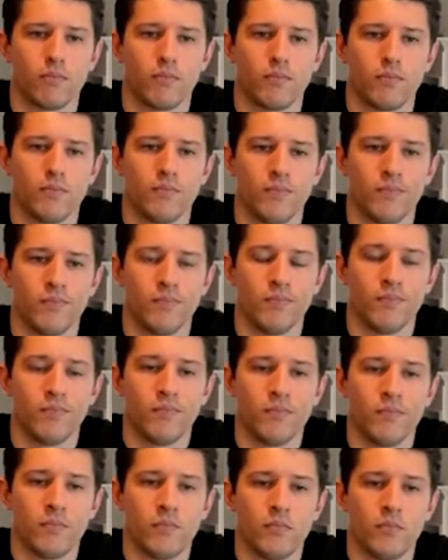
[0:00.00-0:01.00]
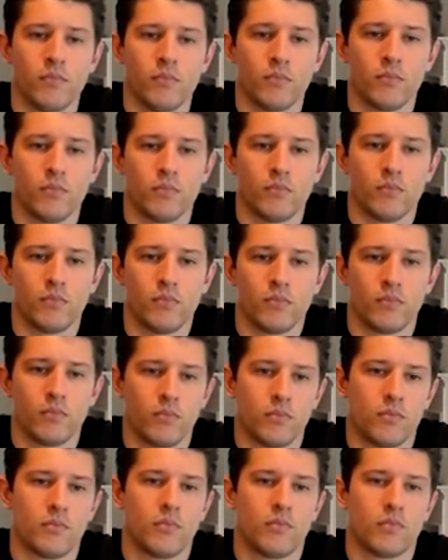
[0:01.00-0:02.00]

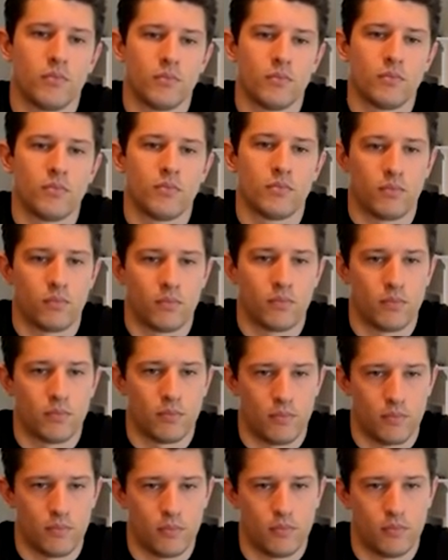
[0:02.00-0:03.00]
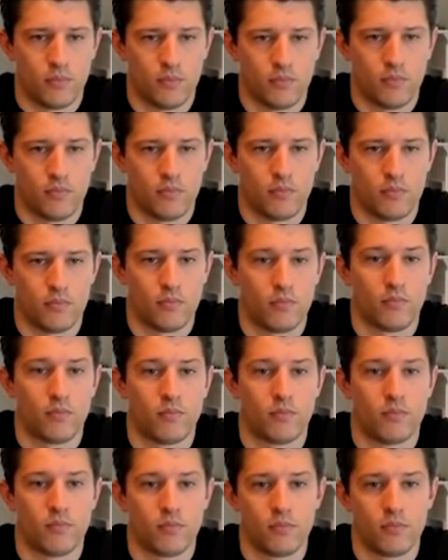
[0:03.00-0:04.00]

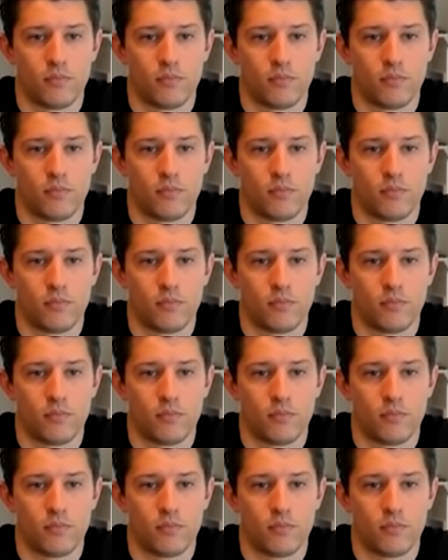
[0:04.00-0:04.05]
The person shown says nothing.